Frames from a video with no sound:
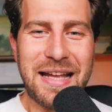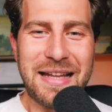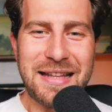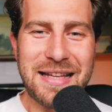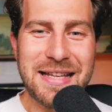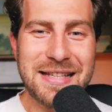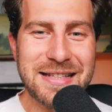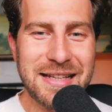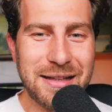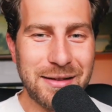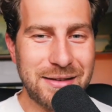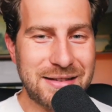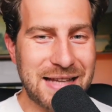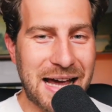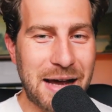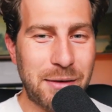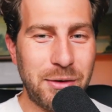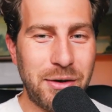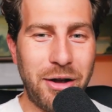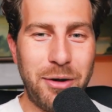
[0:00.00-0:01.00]
This little
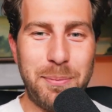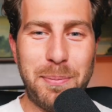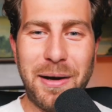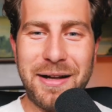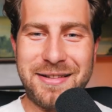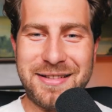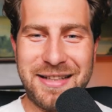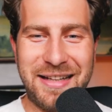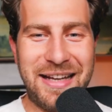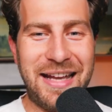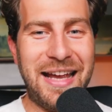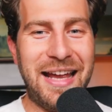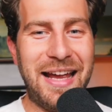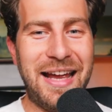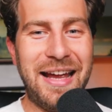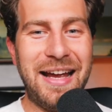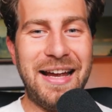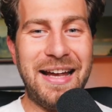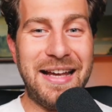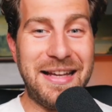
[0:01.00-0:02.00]
download button
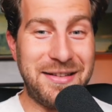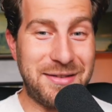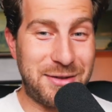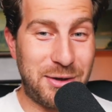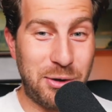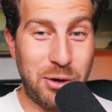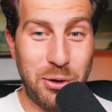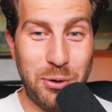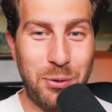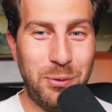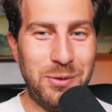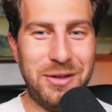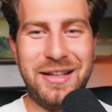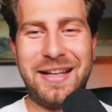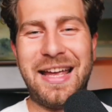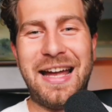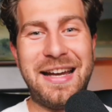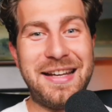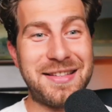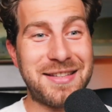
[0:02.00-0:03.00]
here is cool,
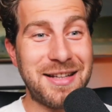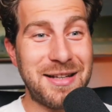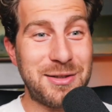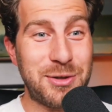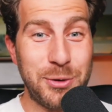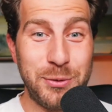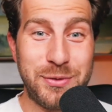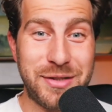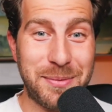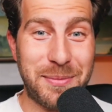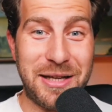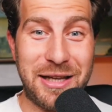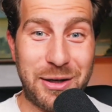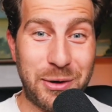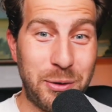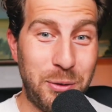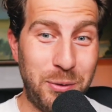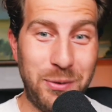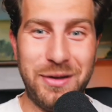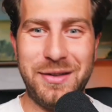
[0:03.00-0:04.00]
okay, and it's going to do something
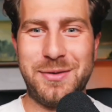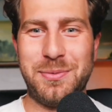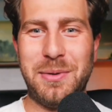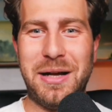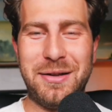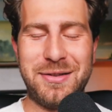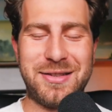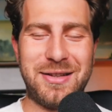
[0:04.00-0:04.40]
cool as well.